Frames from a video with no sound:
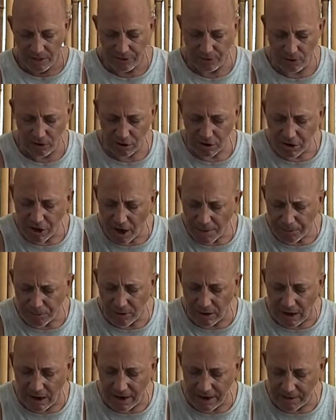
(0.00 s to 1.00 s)
There are a couple
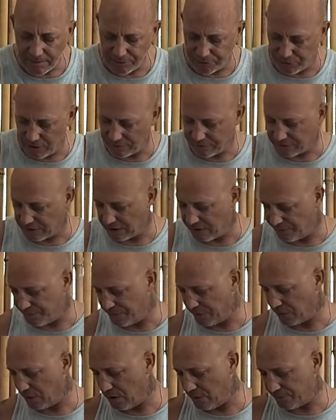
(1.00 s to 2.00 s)
of items you have to kind of
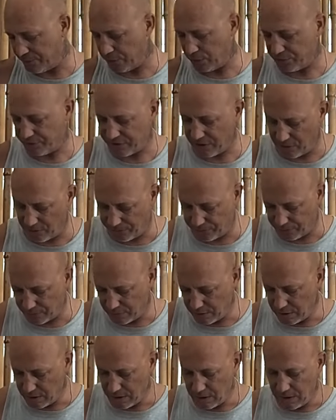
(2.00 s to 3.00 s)
figure out for yourself.
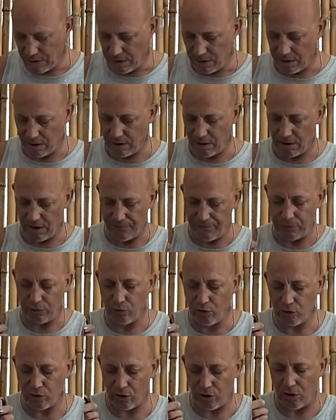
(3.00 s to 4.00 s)
If you
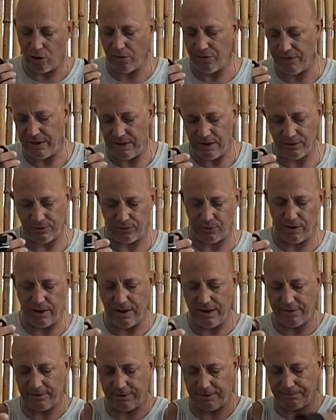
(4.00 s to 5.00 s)
look on the
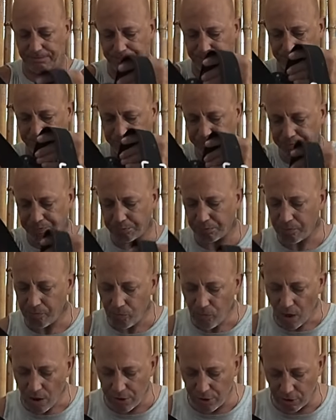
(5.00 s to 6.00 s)
internet,
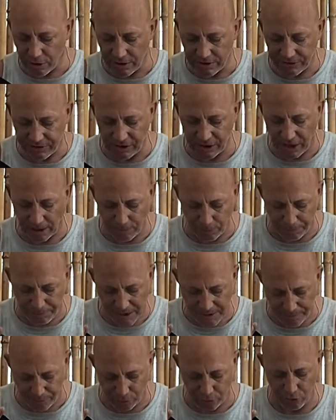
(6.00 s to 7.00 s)
you're going to see a couple
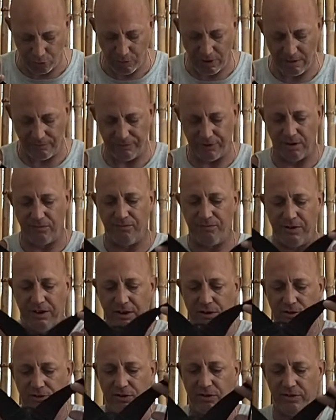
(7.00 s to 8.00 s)
people who have done
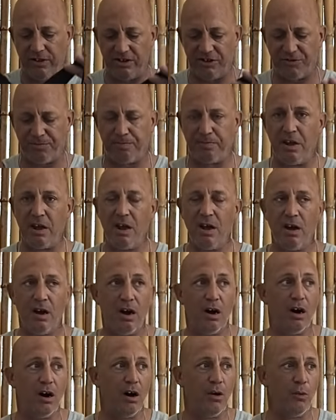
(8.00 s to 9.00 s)
videos on this.
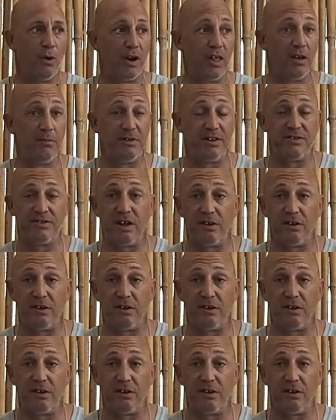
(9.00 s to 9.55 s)
One of